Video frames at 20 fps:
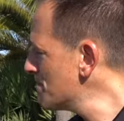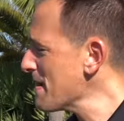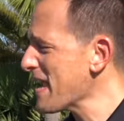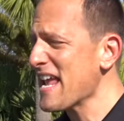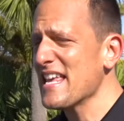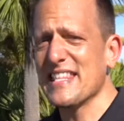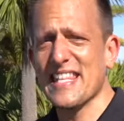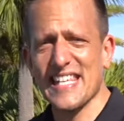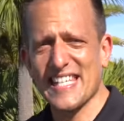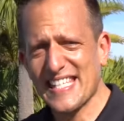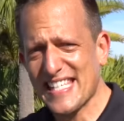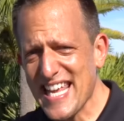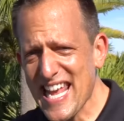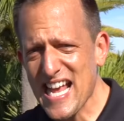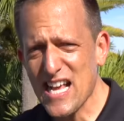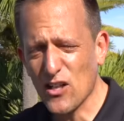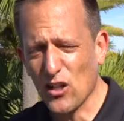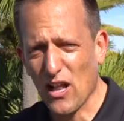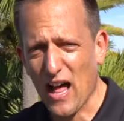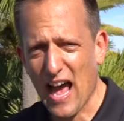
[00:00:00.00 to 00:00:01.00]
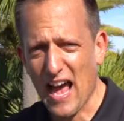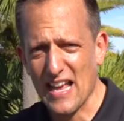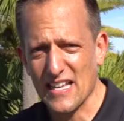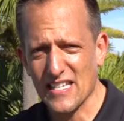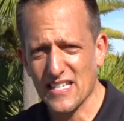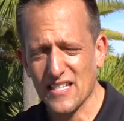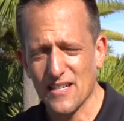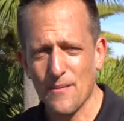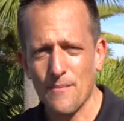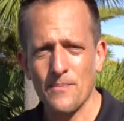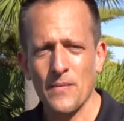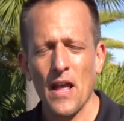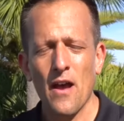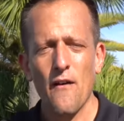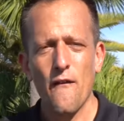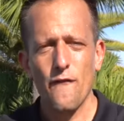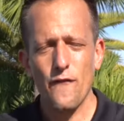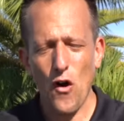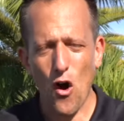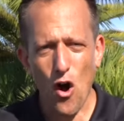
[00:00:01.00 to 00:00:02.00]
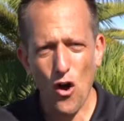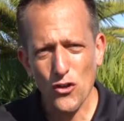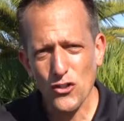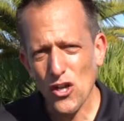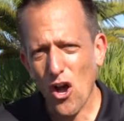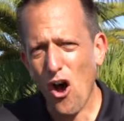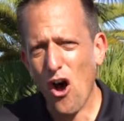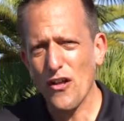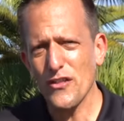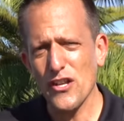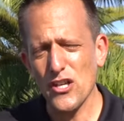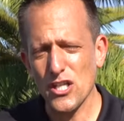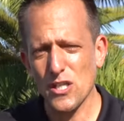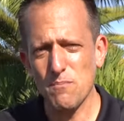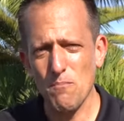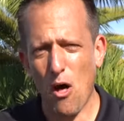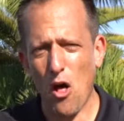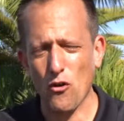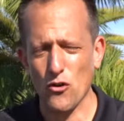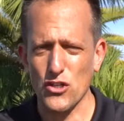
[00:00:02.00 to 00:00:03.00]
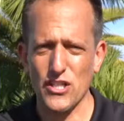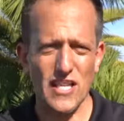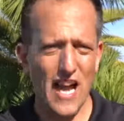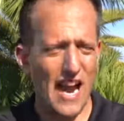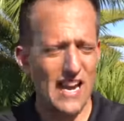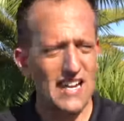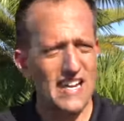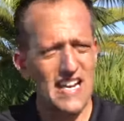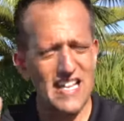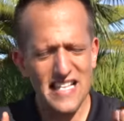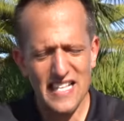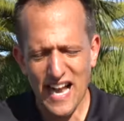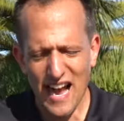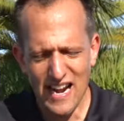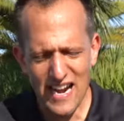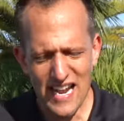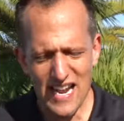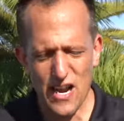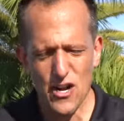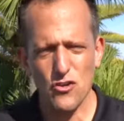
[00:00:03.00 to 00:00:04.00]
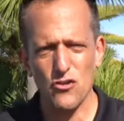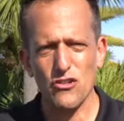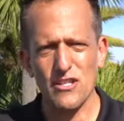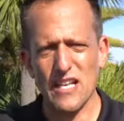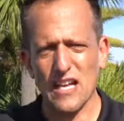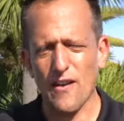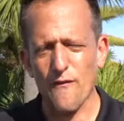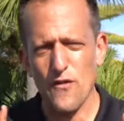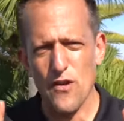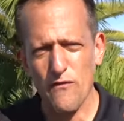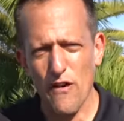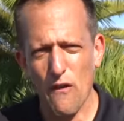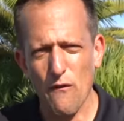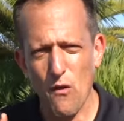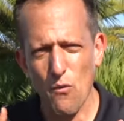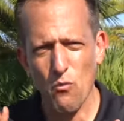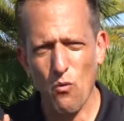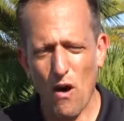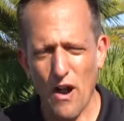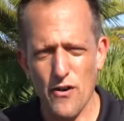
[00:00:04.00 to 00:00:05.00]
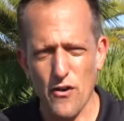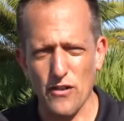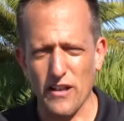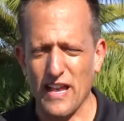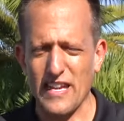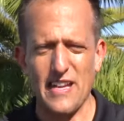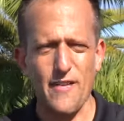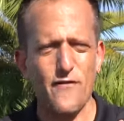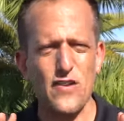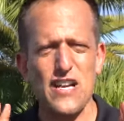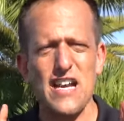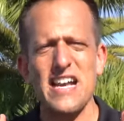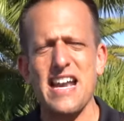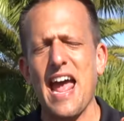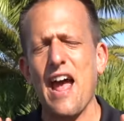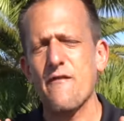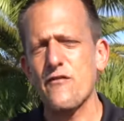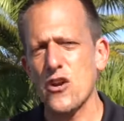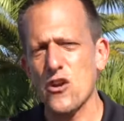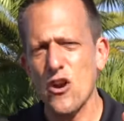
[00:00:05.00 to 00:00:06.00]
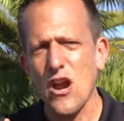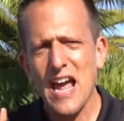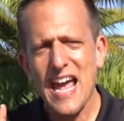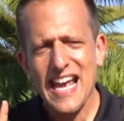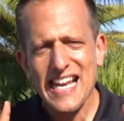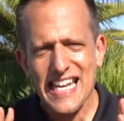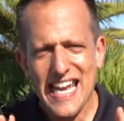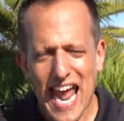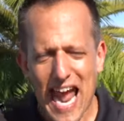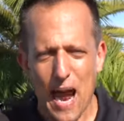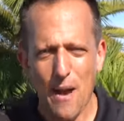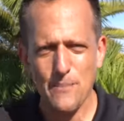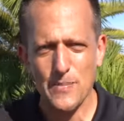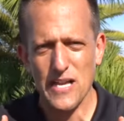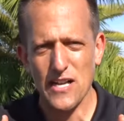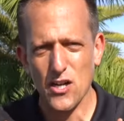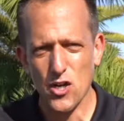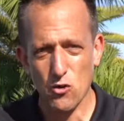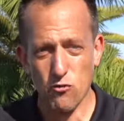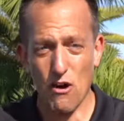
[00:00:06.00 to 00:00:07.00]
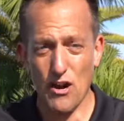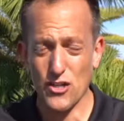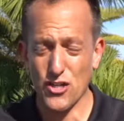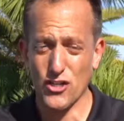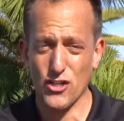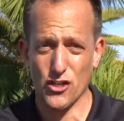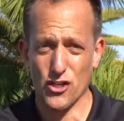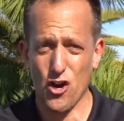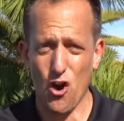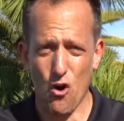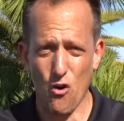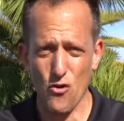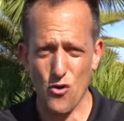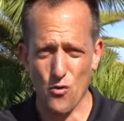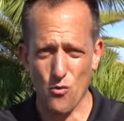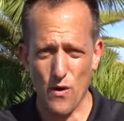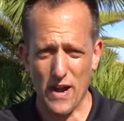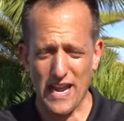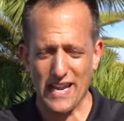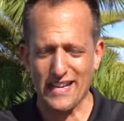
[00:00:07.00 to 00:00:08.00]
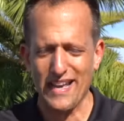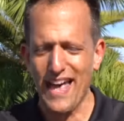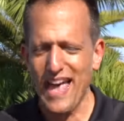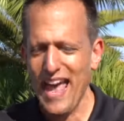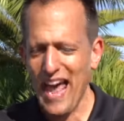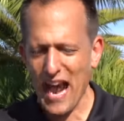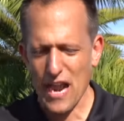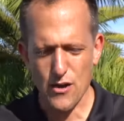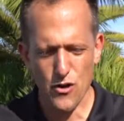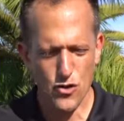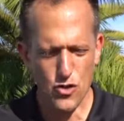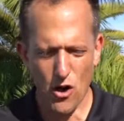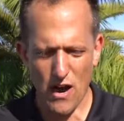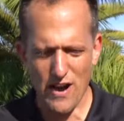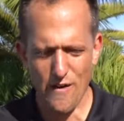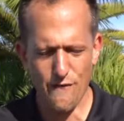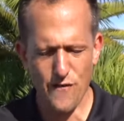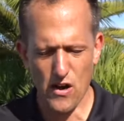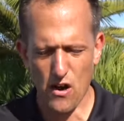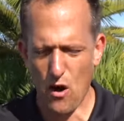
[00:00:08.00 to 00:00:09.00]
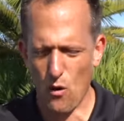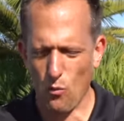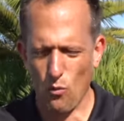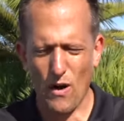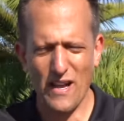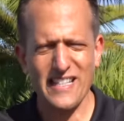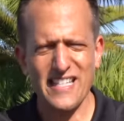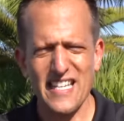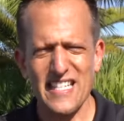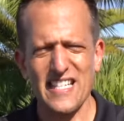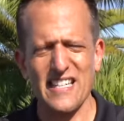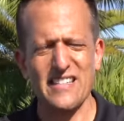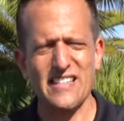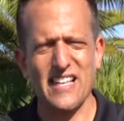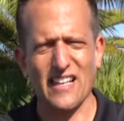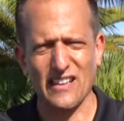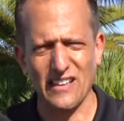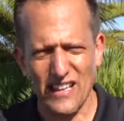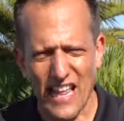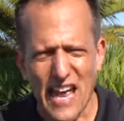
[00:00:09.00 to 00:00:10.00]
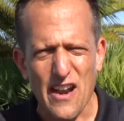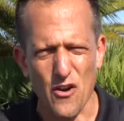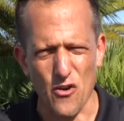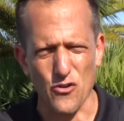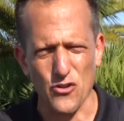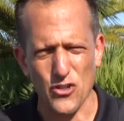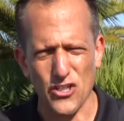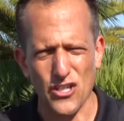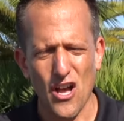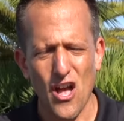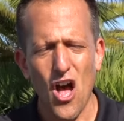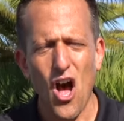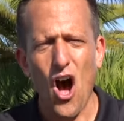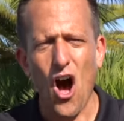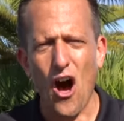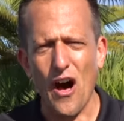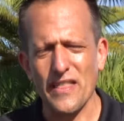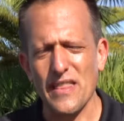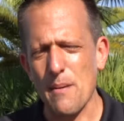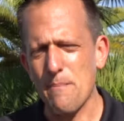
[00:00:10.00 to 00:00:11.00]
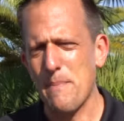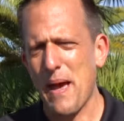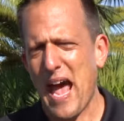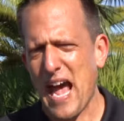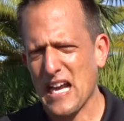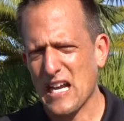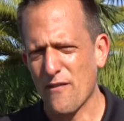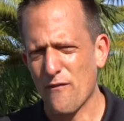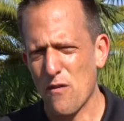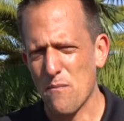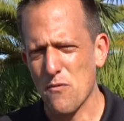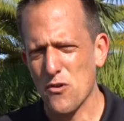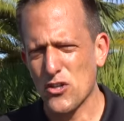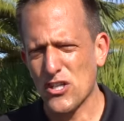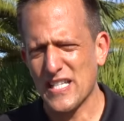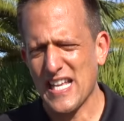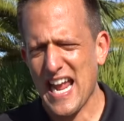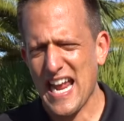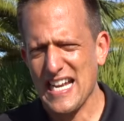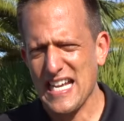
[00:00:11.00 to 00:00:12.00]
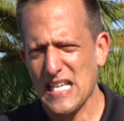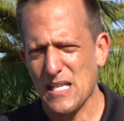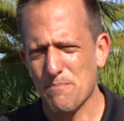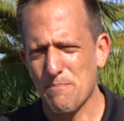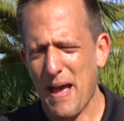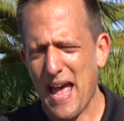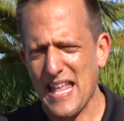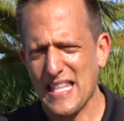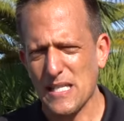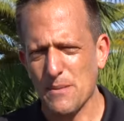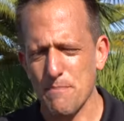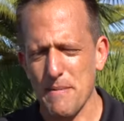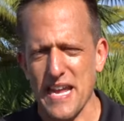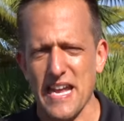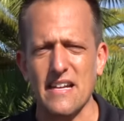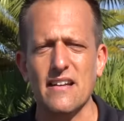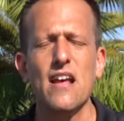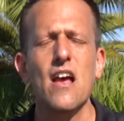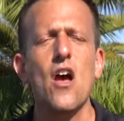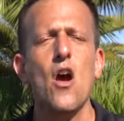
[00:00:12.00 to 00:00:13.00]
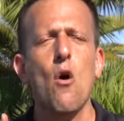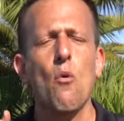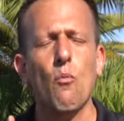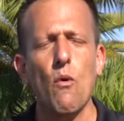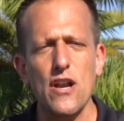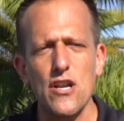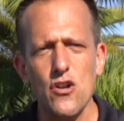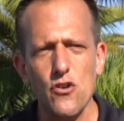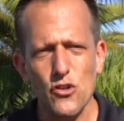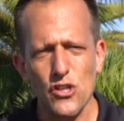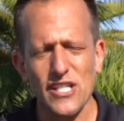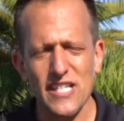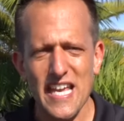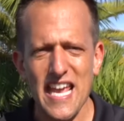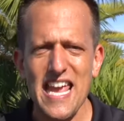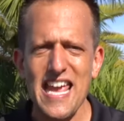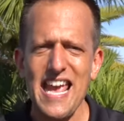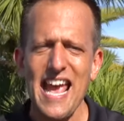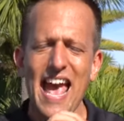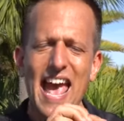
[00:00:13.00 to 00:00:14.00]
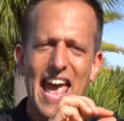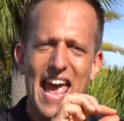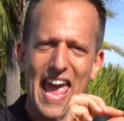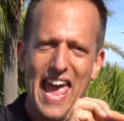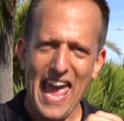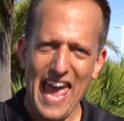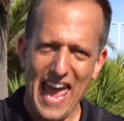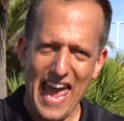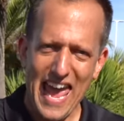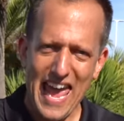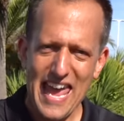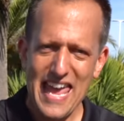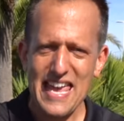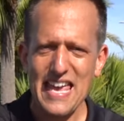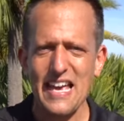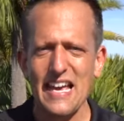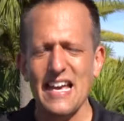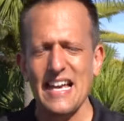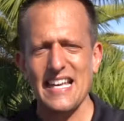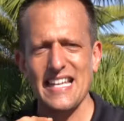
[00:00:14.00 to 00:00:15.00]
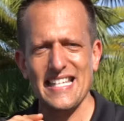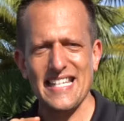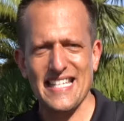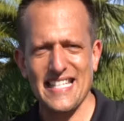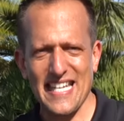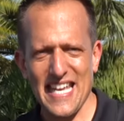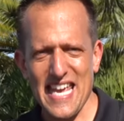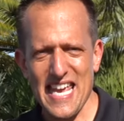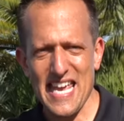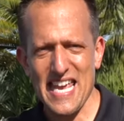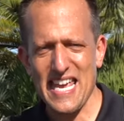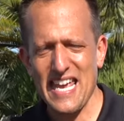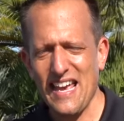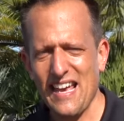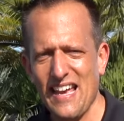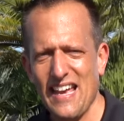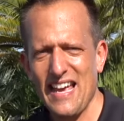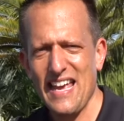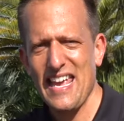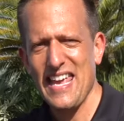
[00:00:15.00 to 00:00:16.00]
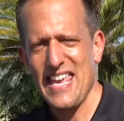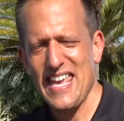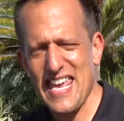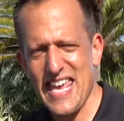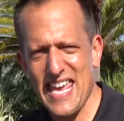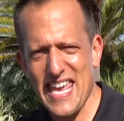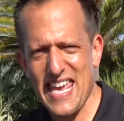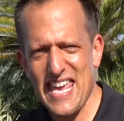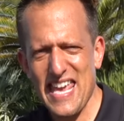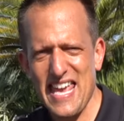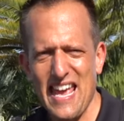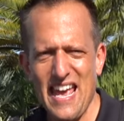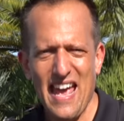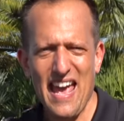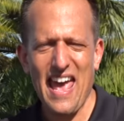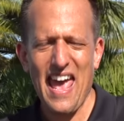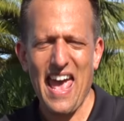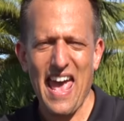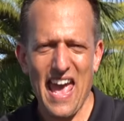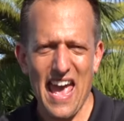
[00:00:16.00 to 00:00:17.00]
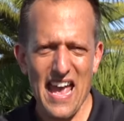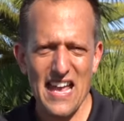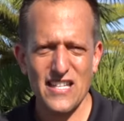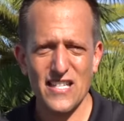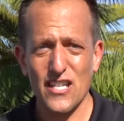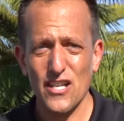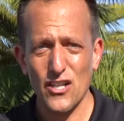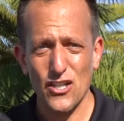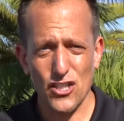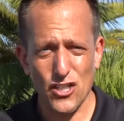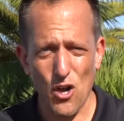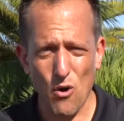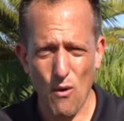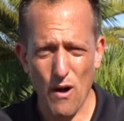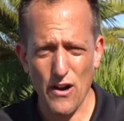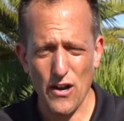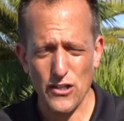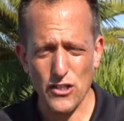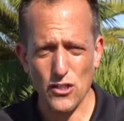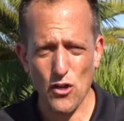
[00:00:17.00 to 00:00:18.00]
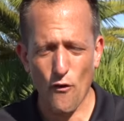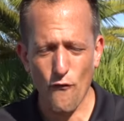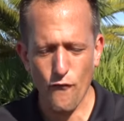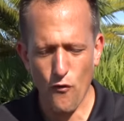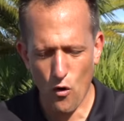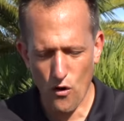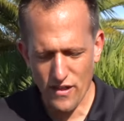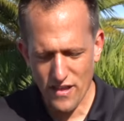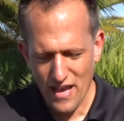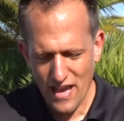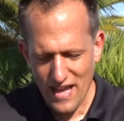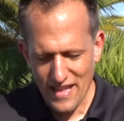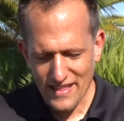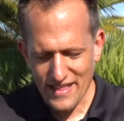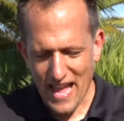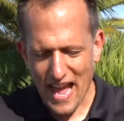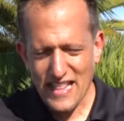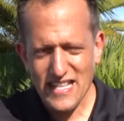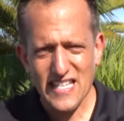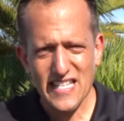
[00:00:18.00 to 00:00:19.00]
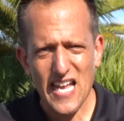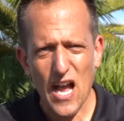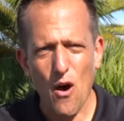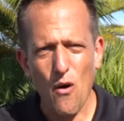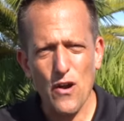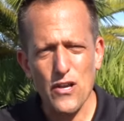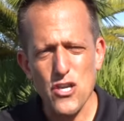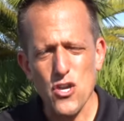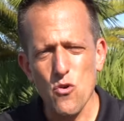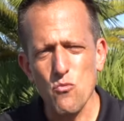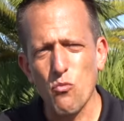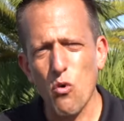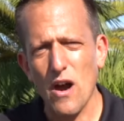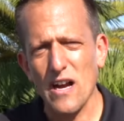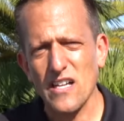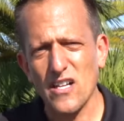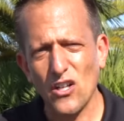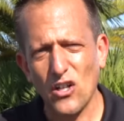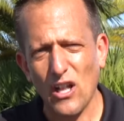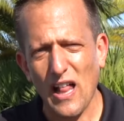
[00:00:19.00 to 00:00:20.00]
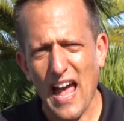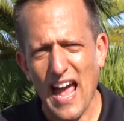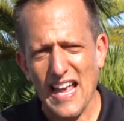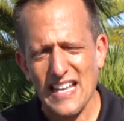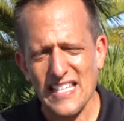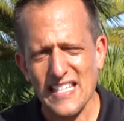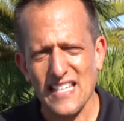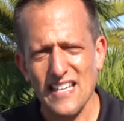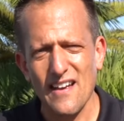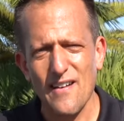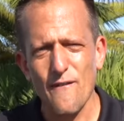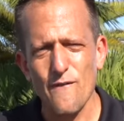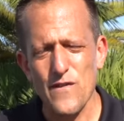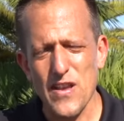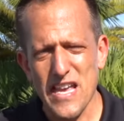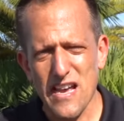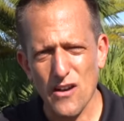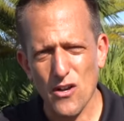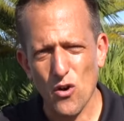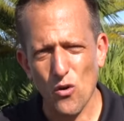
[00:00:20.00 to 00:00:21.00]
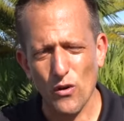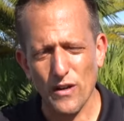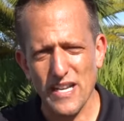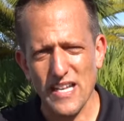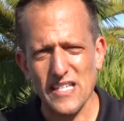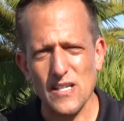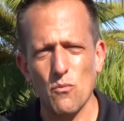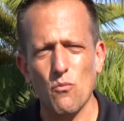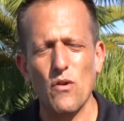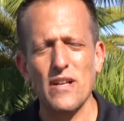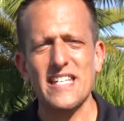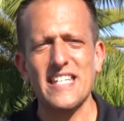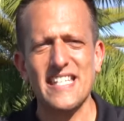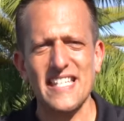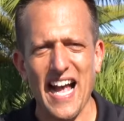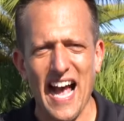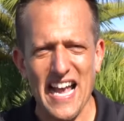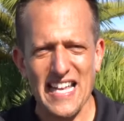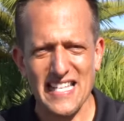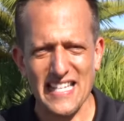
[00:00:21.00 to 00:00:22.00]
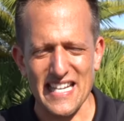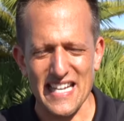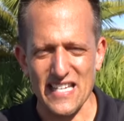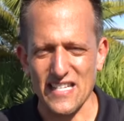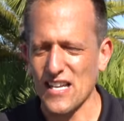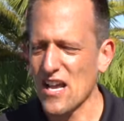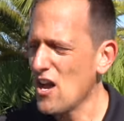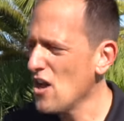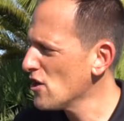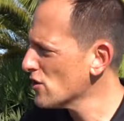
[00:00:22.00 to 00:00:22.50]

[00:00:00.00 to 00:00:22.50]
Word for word: being the C-Class, falls on the smaller side. And it's kind of interesting. If you've ever wondered, like if you didn't have your Captain Crunch decoder ring and you're trying to figure out what does the letters on the back of a Mercedes-Benz mean, when you see A, C, E, S, so on and so forth, that's telling you what class vehicle it is and what size it is.